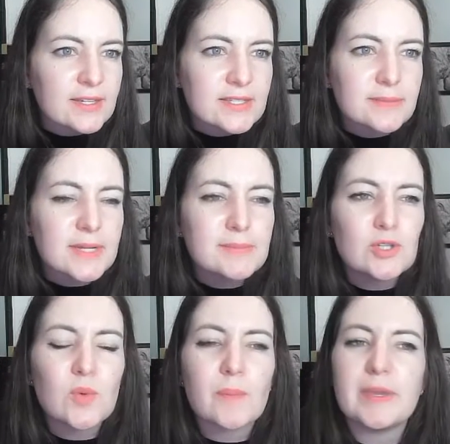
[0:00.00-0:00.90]
sometimes
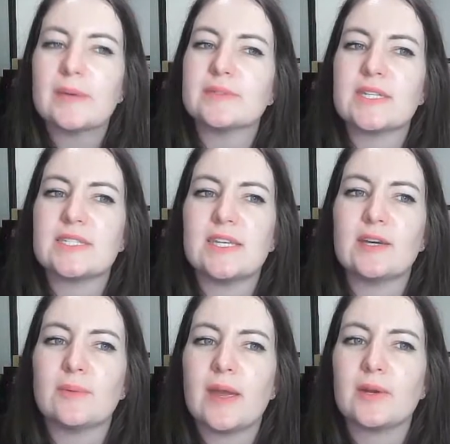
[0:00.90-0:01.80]
you won't be able to see
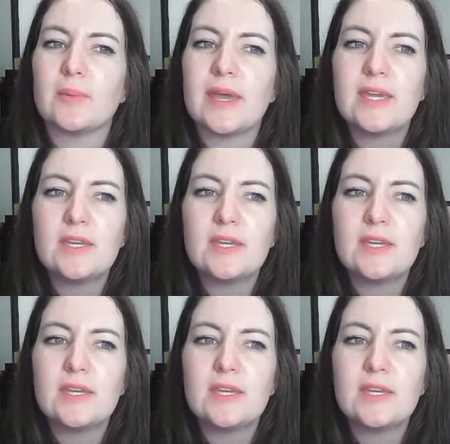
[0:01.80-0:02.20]
it right away.